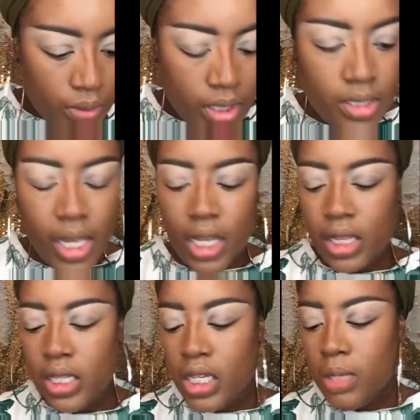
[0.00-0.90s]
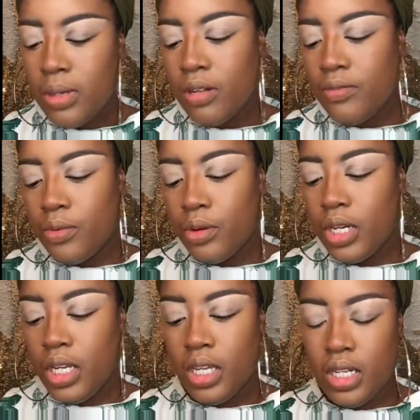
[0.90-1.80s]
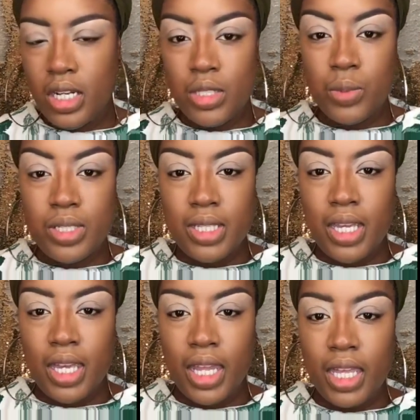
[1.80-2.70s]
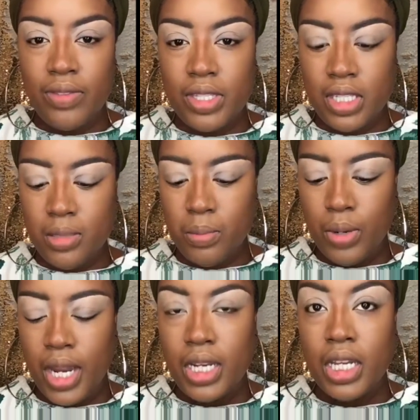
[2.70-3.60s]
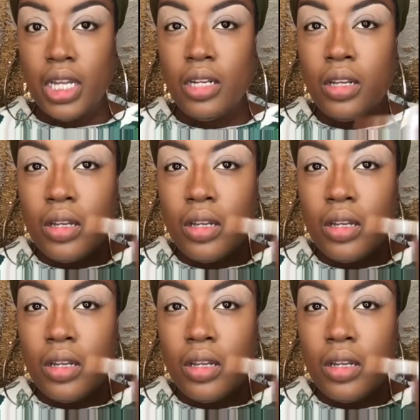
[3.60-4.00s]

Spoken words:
is take a little bit of 40, and I just want to see if this is brightening.